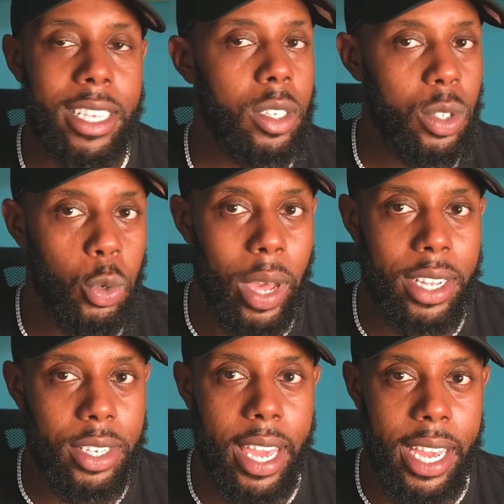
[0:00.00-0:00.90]
this new
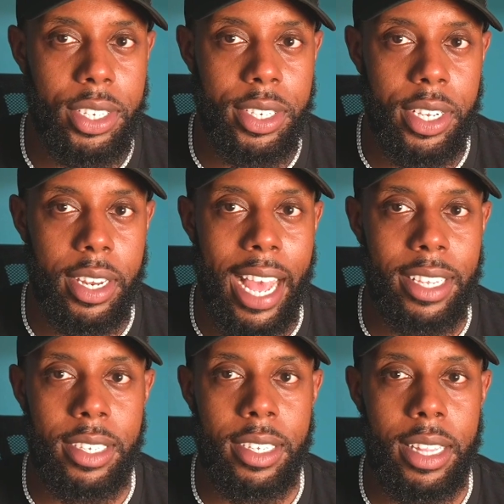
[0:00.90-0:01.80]
education
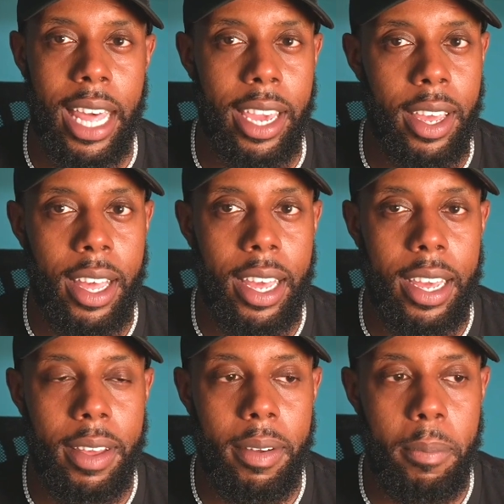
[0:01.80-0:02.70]
has like
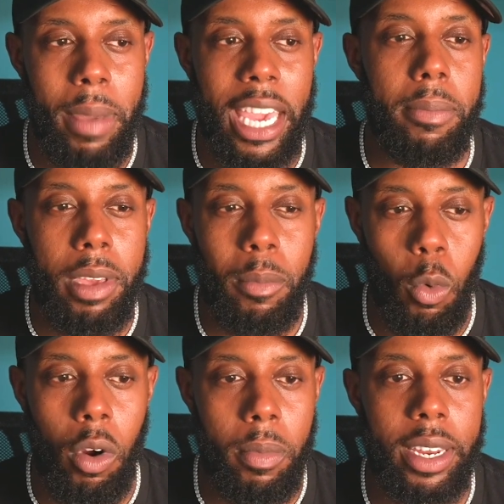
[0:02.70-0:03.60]
made me
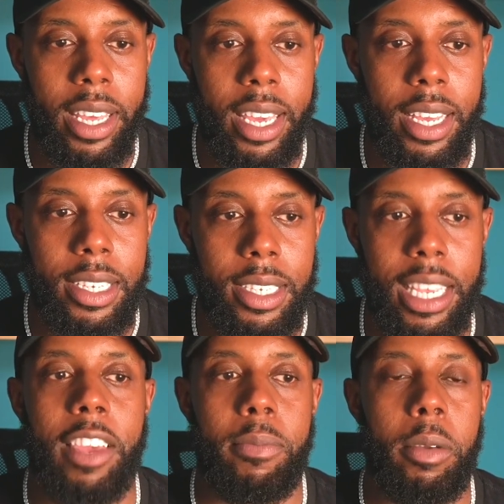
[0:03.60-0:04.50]
more money,
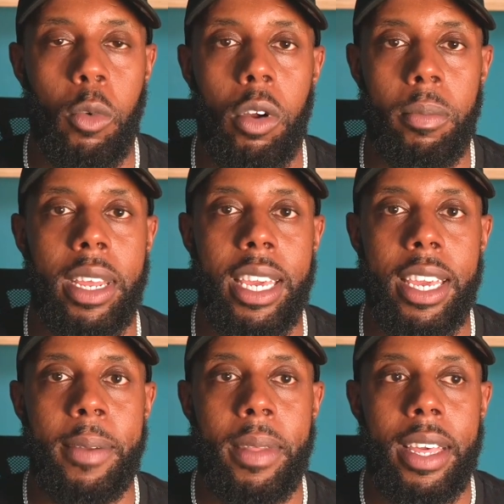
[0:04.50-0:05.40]
saved me more
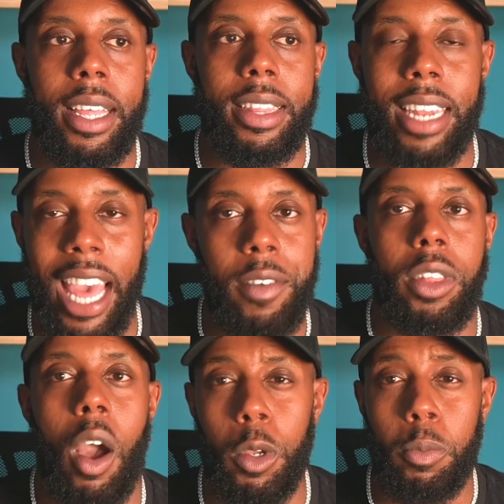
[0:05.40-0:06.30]
money than I
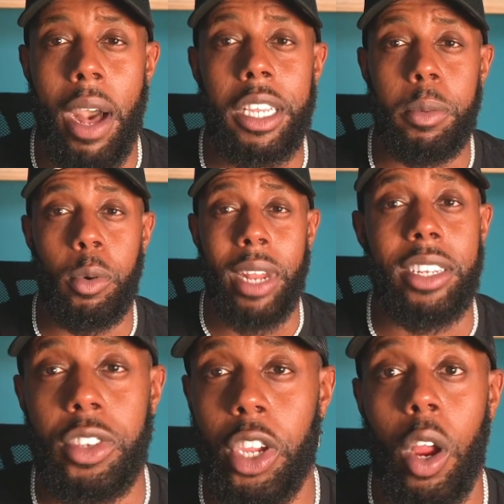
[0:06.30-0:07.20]
ever thought was possible. And
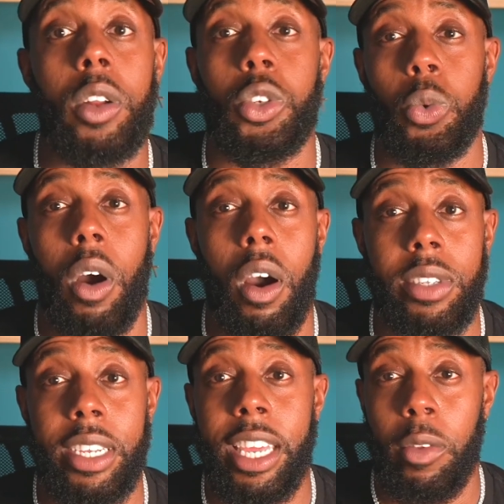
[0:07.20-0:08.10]
I just encourage you
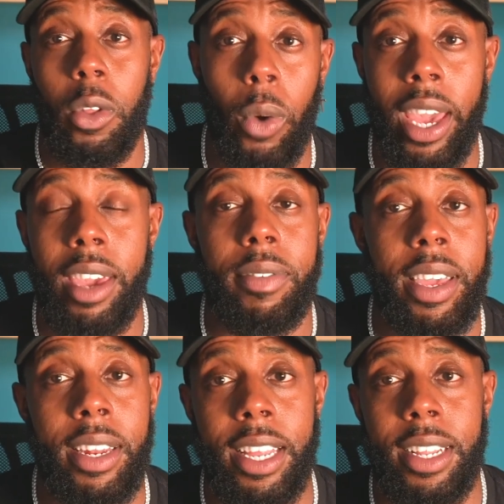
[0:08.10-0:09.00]
all to get on the wave
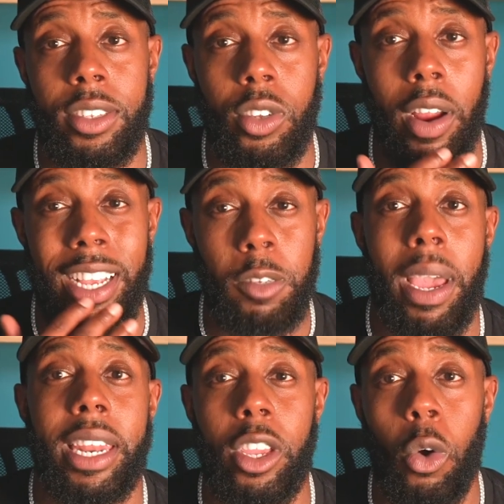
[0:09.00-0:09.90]
and, and, and start
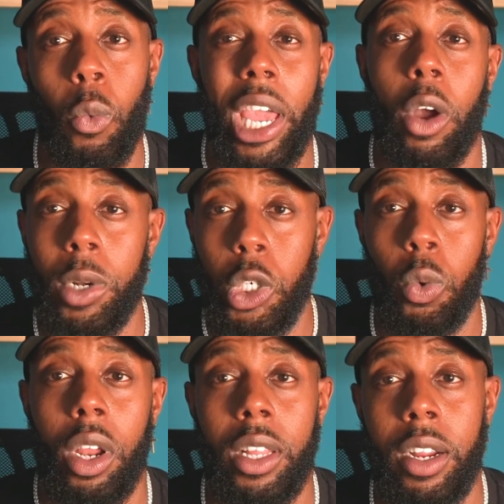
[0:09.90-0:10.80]
expanding your way on what
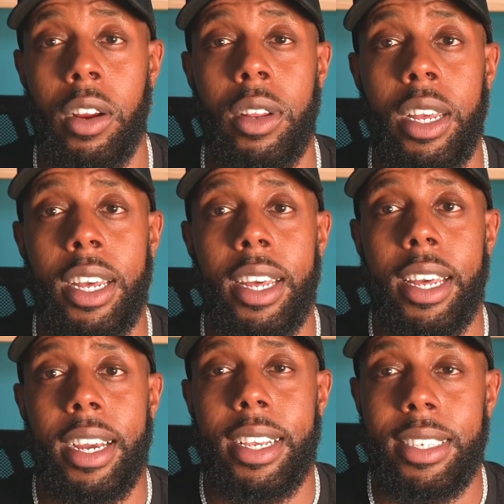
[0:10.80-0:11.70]
you want to learn
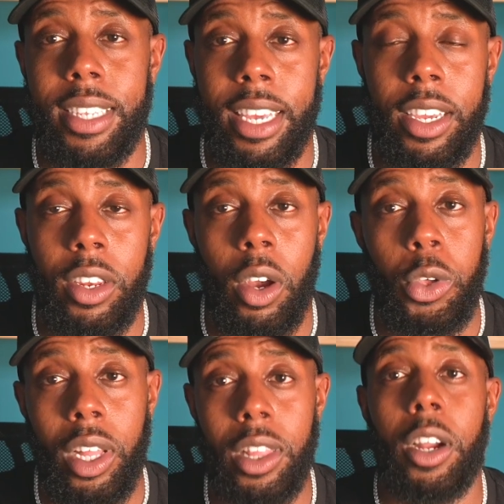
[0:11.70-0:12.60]
because you know,
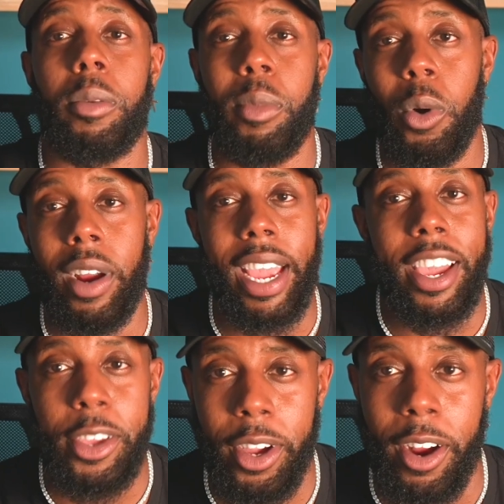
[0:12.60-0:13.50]
you can learn more
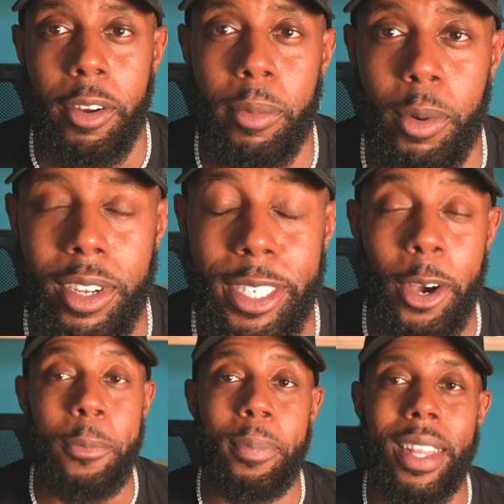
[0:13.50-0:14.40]
and you can earn more.
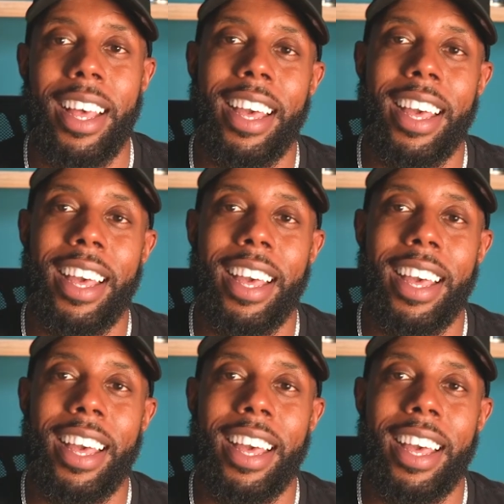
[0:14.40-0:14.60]
So